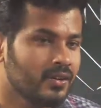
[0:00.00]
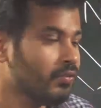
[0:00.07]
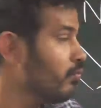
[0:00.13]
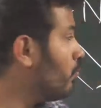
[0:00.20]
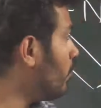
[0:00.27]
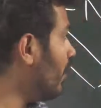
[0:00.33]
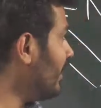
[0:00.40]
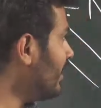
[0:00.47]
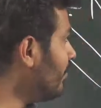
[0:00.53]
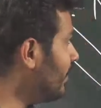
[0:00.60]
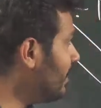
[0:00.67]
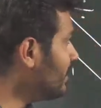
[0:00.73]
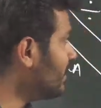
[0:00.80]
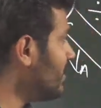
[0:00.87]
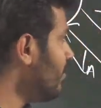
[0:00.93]
Whatever
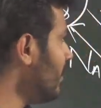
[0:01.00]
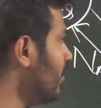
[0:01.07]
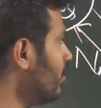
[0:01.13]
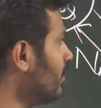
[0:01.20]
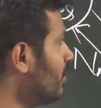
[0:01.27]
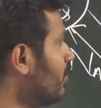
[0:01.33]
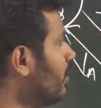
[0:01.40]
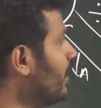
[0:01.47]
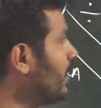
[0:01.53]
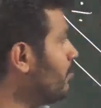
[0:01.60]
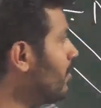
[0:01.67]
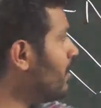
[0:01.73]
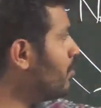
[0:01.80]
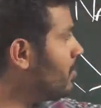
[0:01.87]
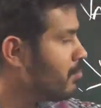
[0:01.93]
is given, it
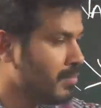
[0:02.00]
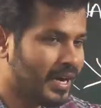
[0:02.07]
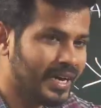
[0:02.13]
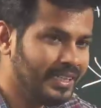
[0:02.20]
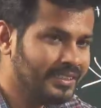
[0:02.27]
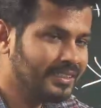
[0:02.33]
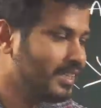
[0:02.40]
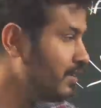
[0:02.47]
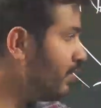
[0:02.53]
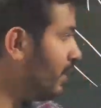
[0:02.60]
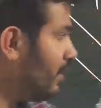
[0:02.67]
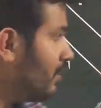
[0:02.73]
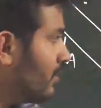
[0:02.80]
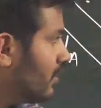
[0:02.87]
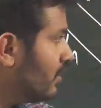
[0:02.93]
may be mass
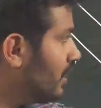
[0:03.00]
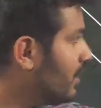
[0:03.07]
given,